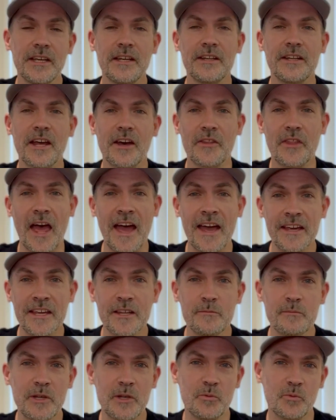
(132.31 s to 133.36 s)
Now, that
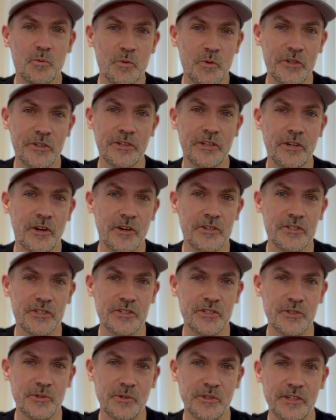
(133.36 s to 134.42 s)
can be really hard to
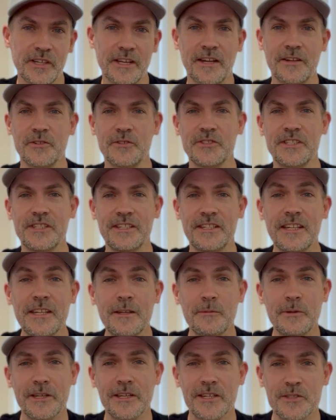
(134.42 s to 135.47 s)
do when you got
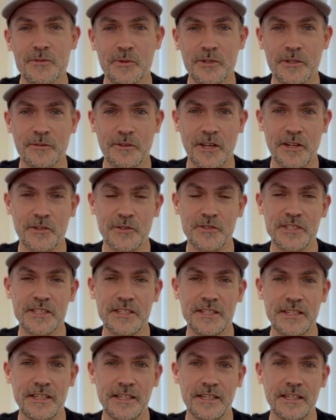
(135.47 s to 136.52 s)
OCD, because when you've got
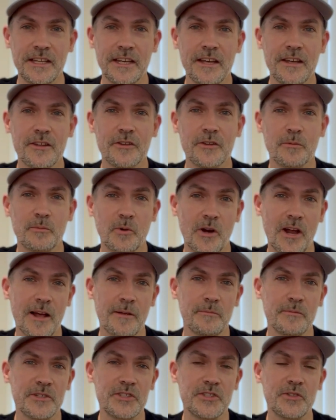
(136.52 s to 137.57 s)
OCD, the
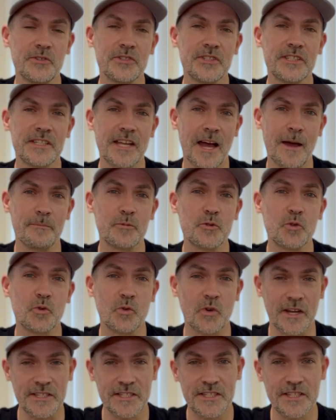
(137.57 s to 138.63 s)
problem is you stop
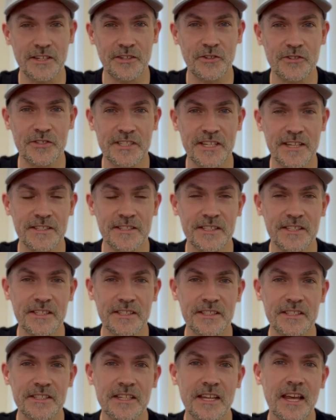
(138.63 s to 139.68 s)
trusting your
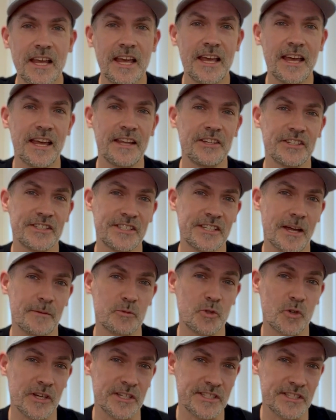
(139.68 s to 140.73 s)
senses, and you stop
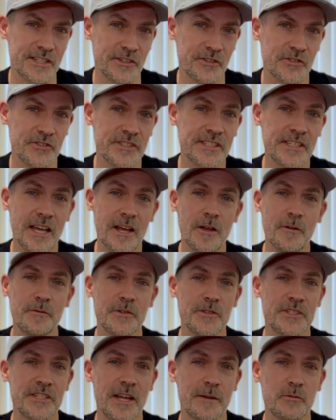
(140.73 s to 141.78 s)
trusting yourself,
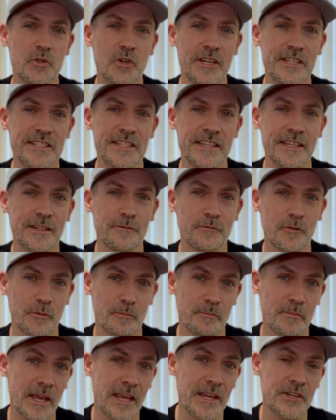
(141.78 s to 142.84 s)
you stop trusting
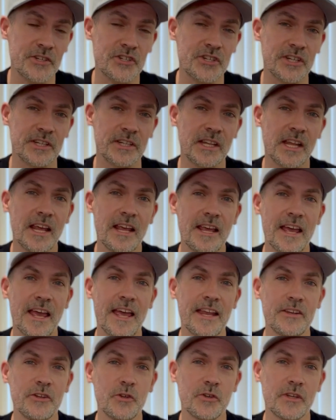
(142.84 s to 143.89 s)
information,
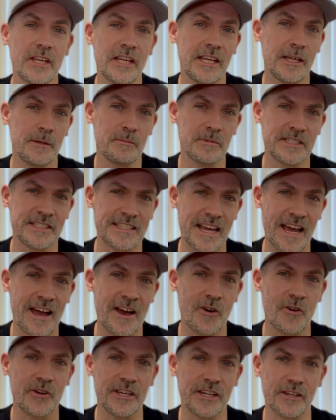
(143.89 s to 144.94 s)
and you keep
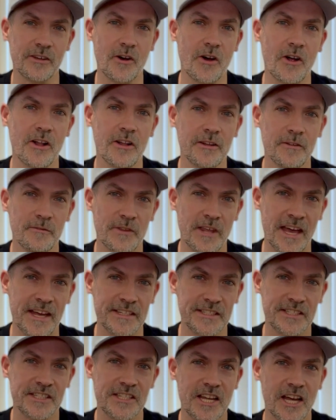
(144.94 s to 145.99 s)
doubting all of
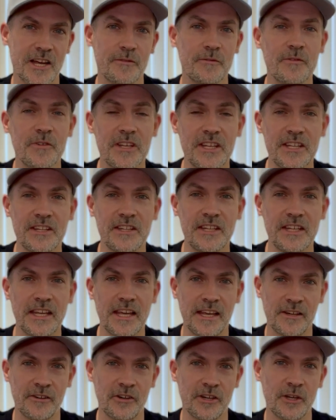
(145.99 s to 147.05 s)
that stuff in the
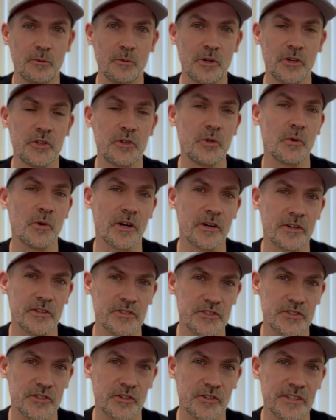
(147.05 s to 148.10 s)
area where you are
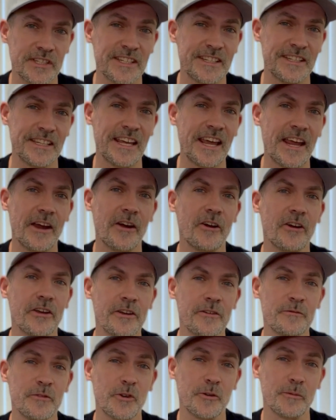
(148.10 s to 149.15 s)
concerned, in the
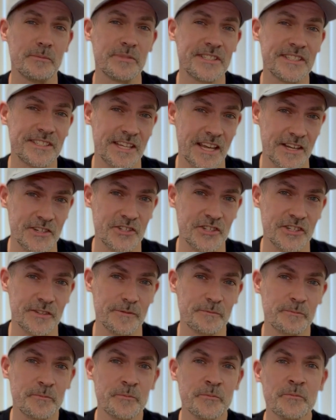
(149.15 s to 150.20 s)
area of your obsession.